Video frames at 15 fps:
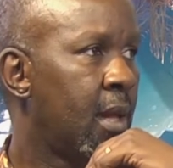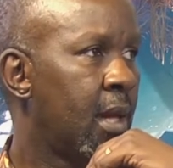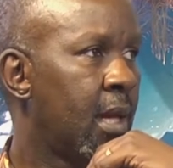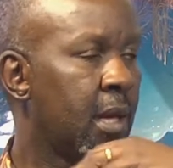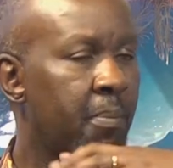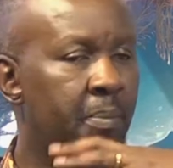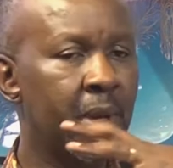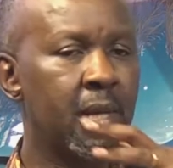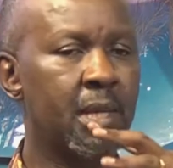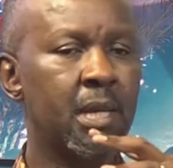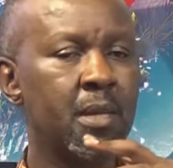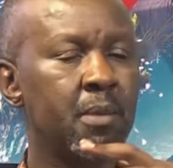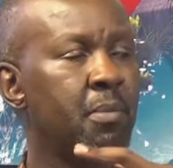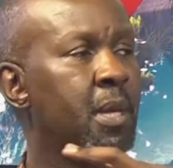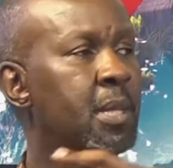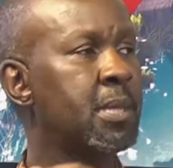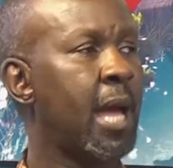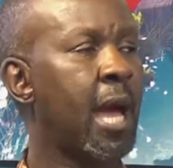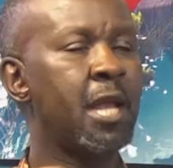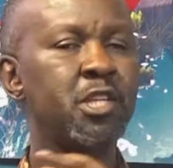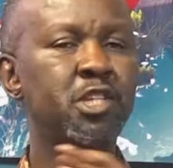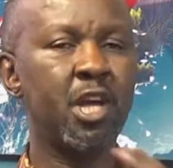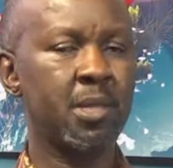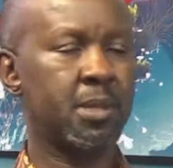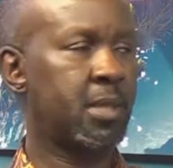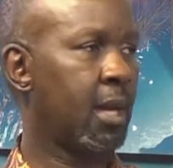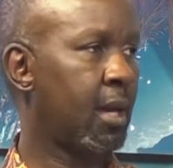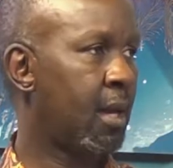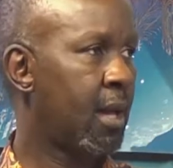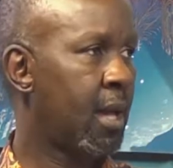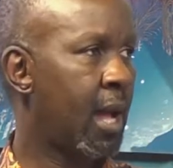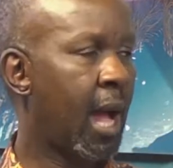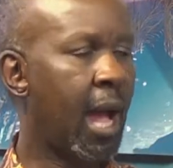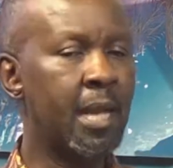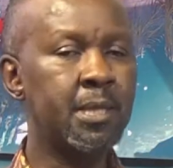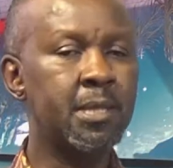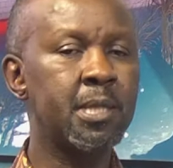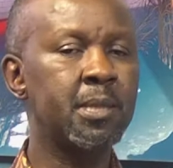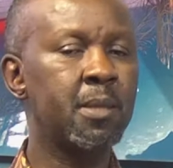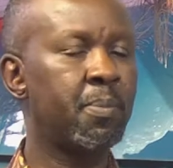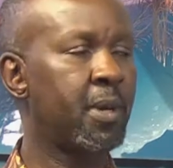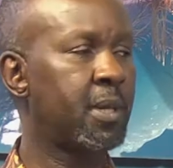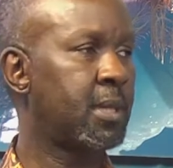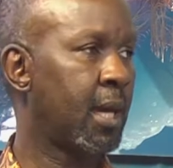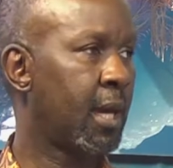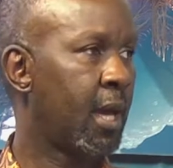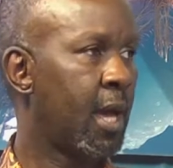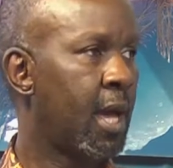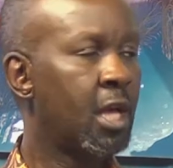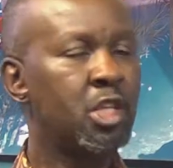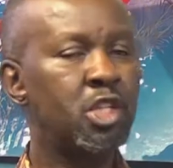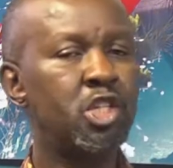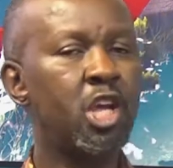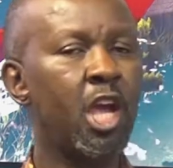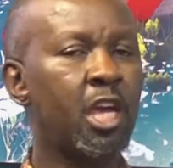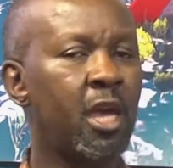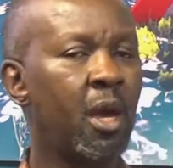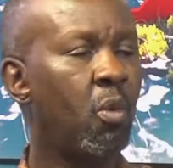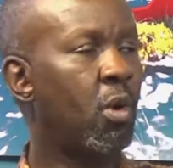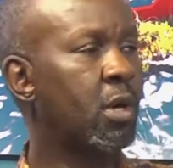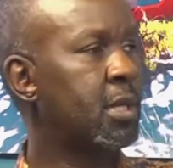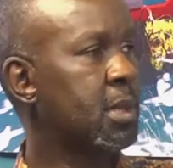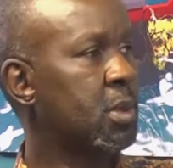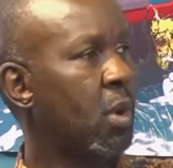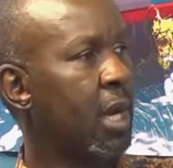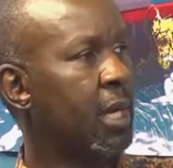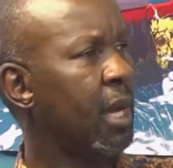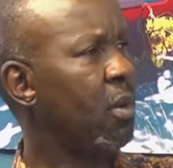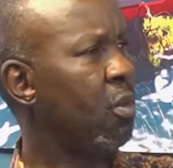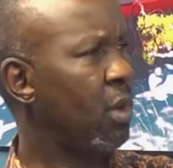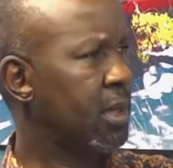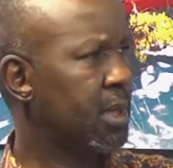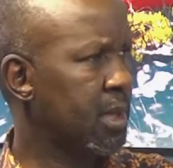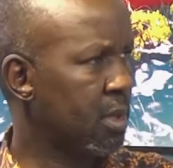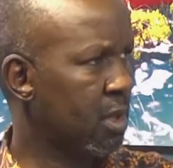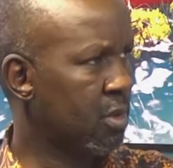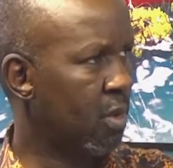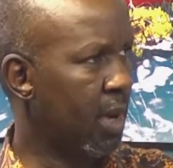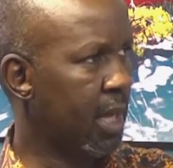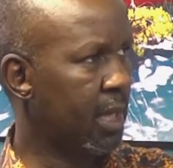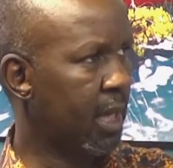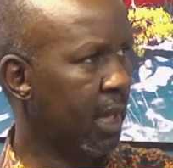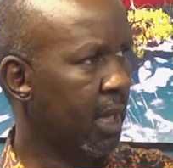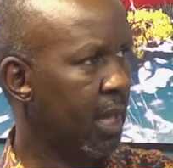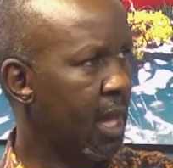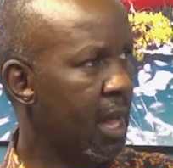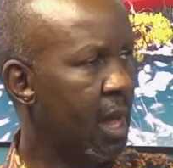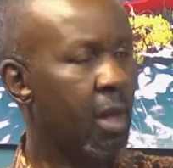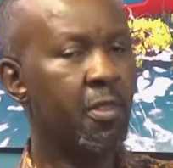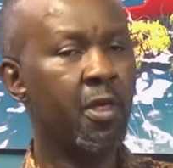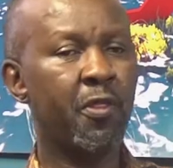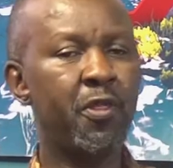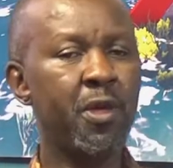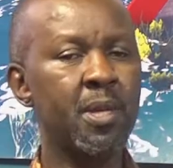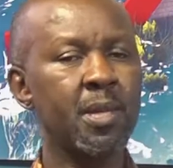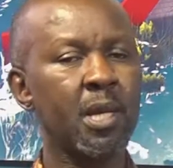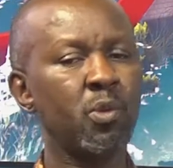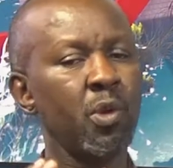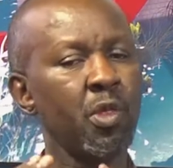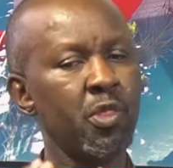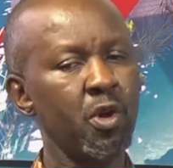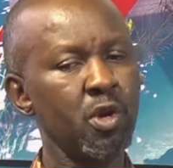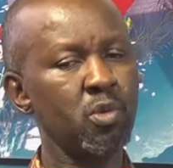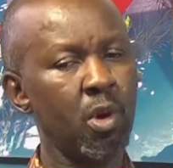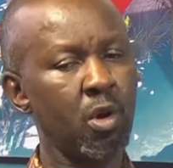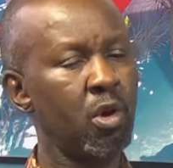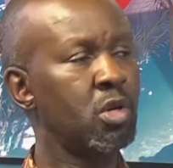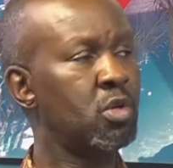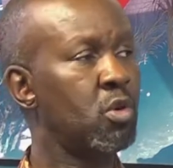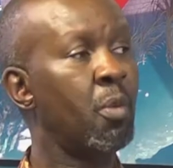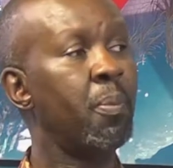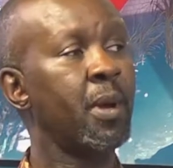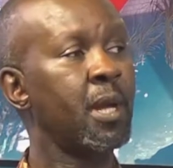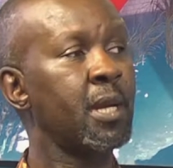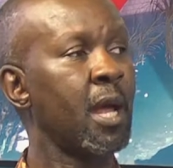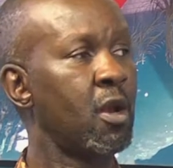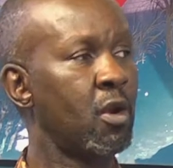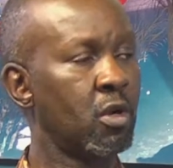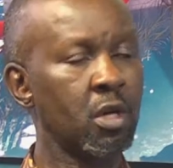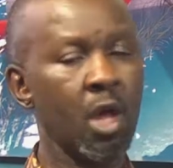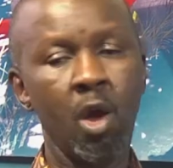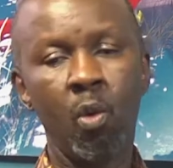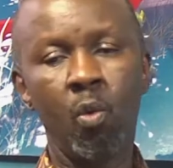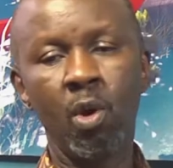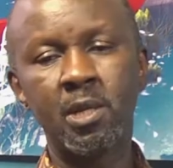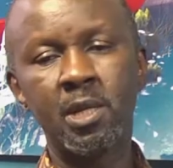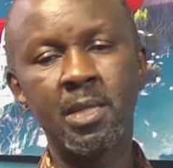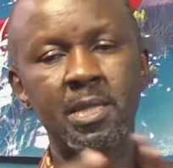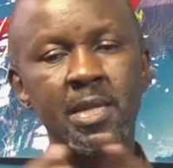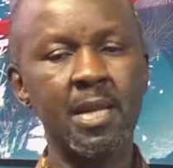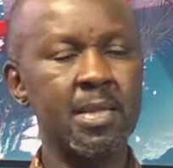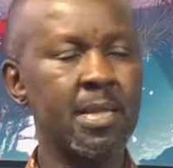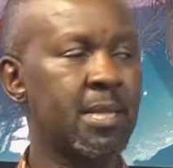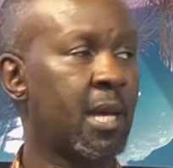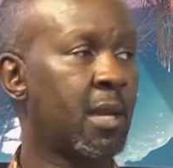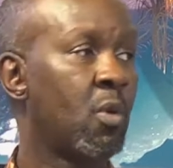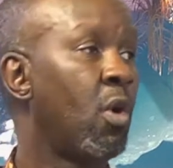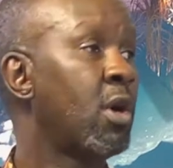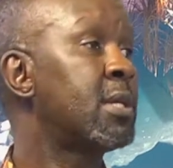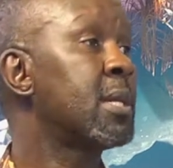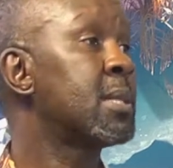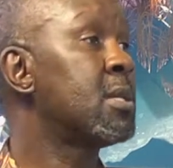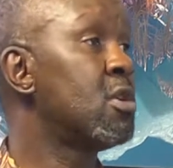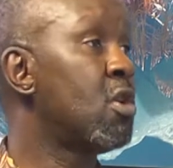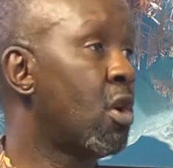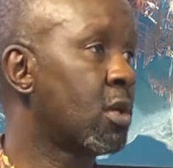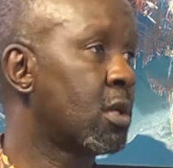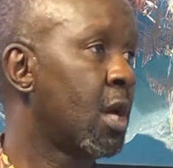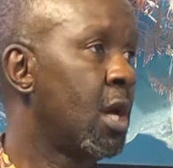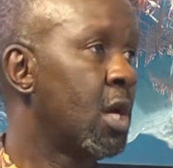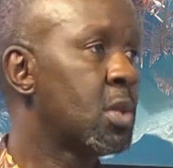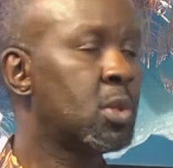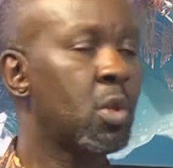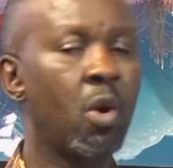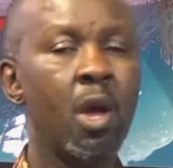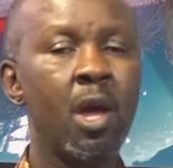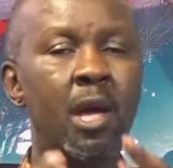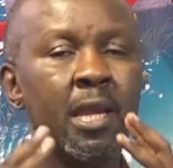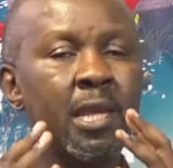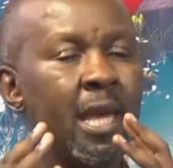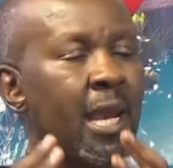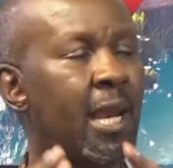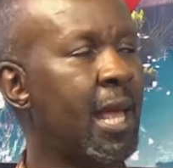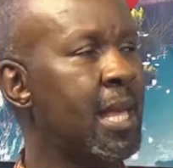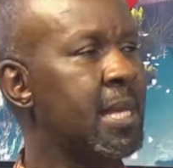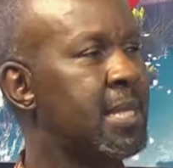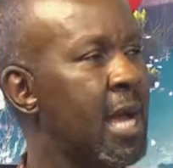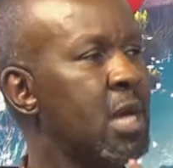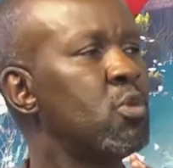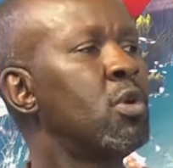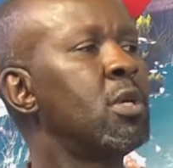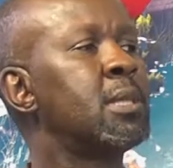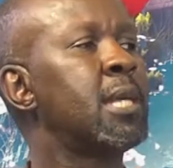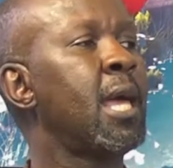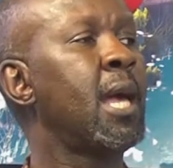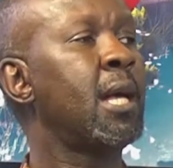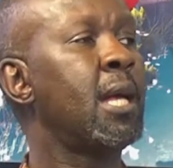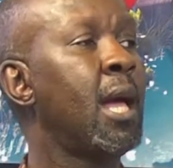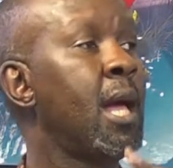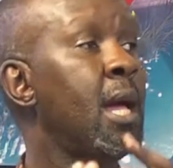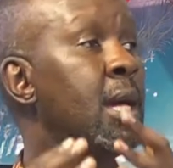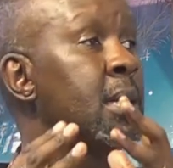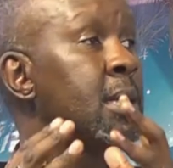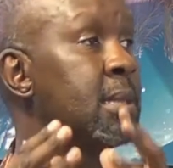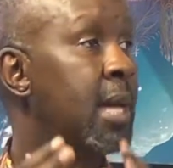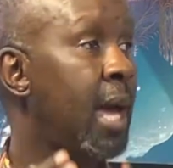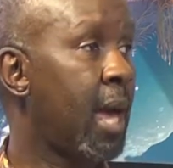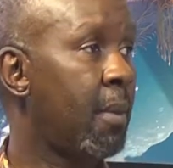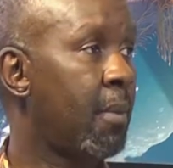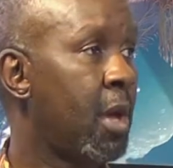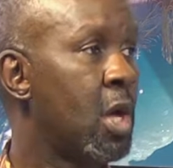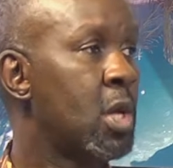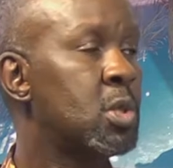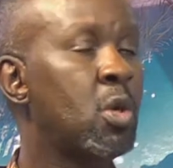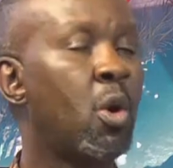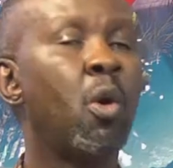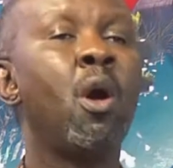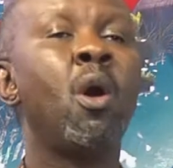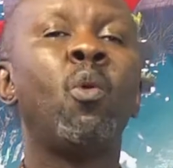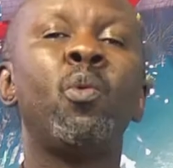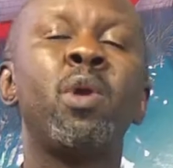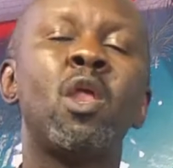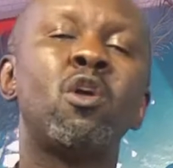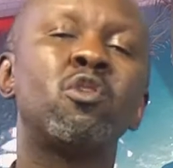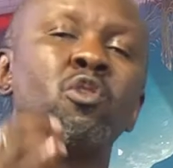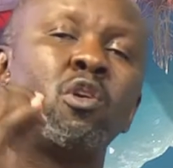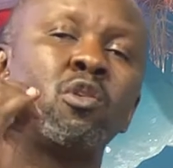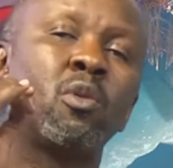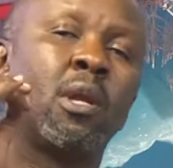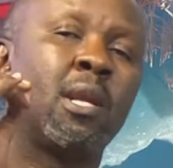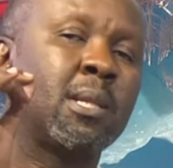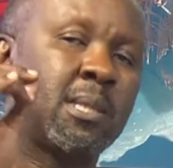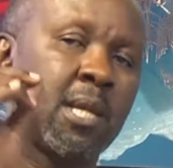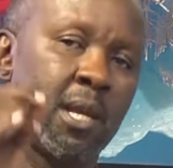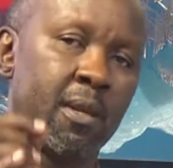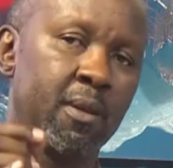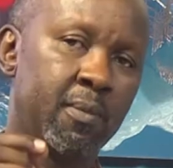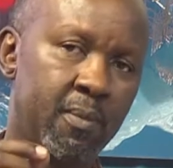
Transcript: Rebuilding means adjusting, anticipating, checking what is working, what is not working. The things that we thought were going to operate are not. What is necessary, what is not. So realize that will take time. So we are not going to listen.